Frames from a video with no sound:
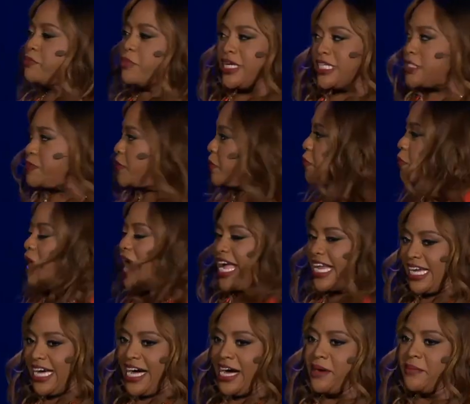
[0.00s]
wakes me
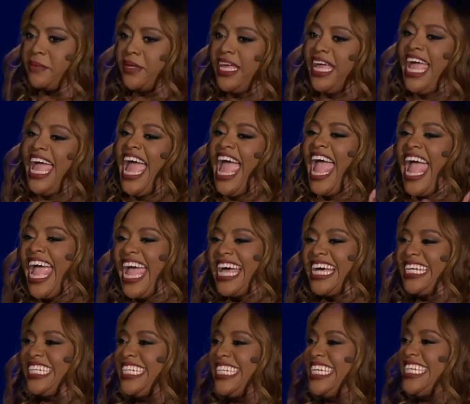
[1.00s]
right up,
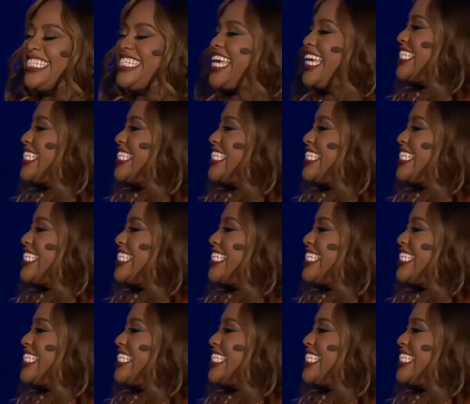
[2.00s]
and it